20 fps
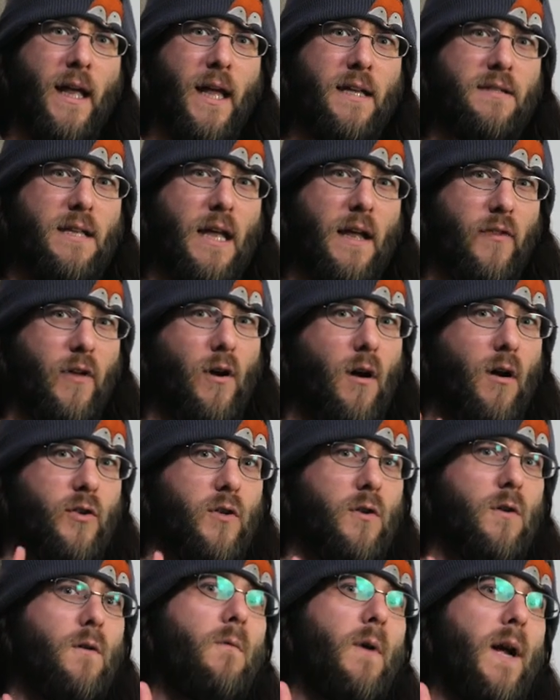is that there are
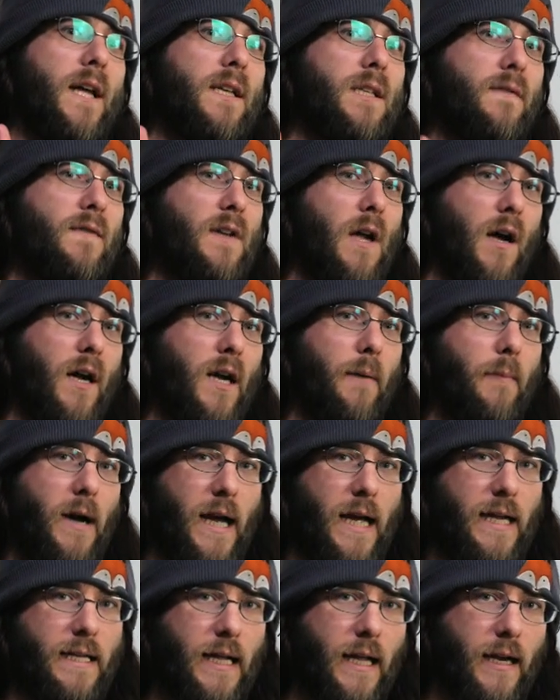two ways of talking
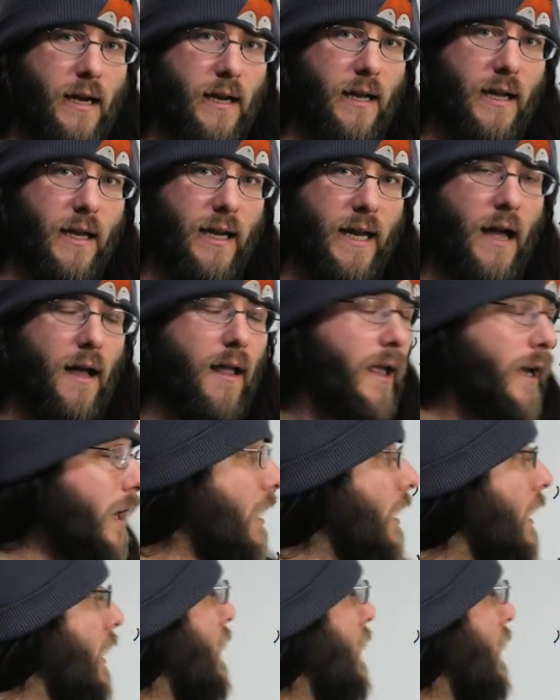about identity in Gaelic.